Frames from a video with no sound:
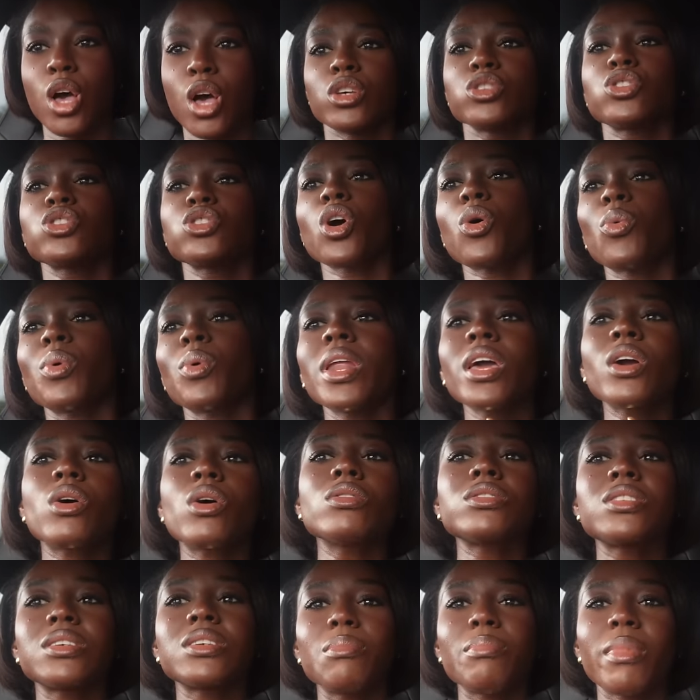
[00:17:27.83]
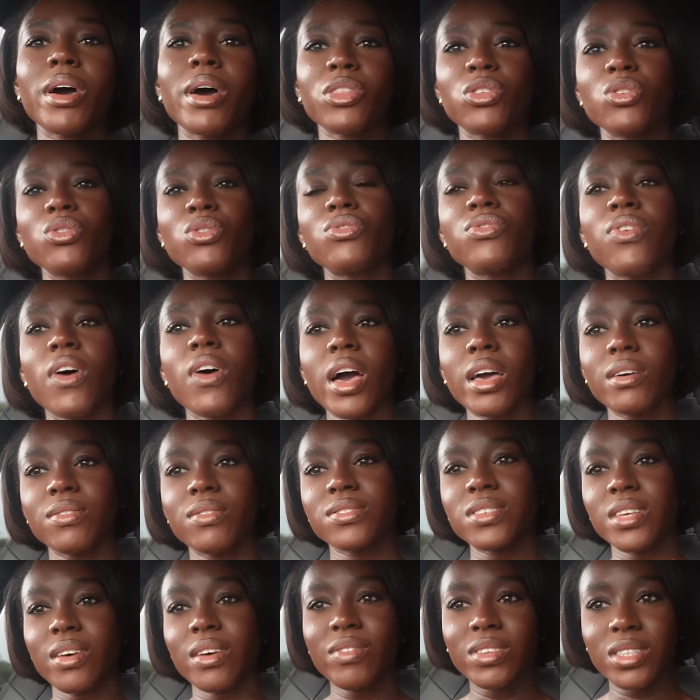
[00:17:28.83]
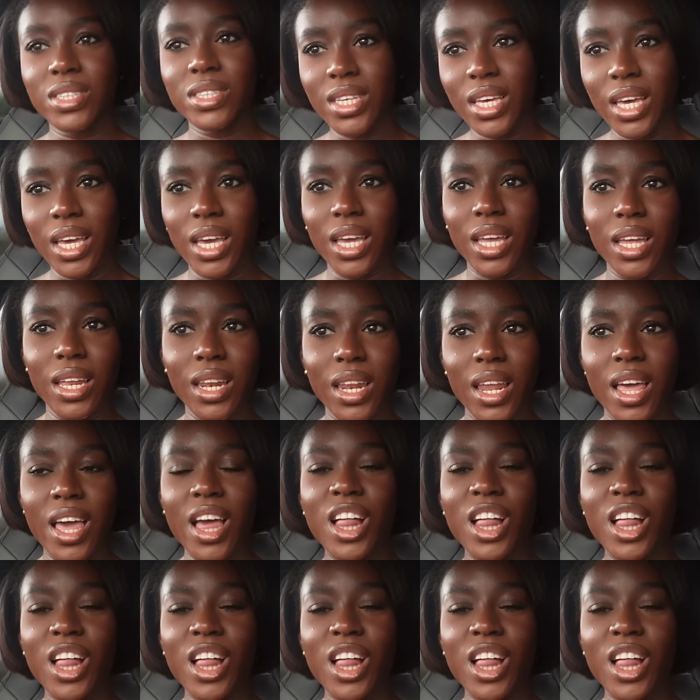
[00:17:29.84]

So when it got to Matthew 5, 17,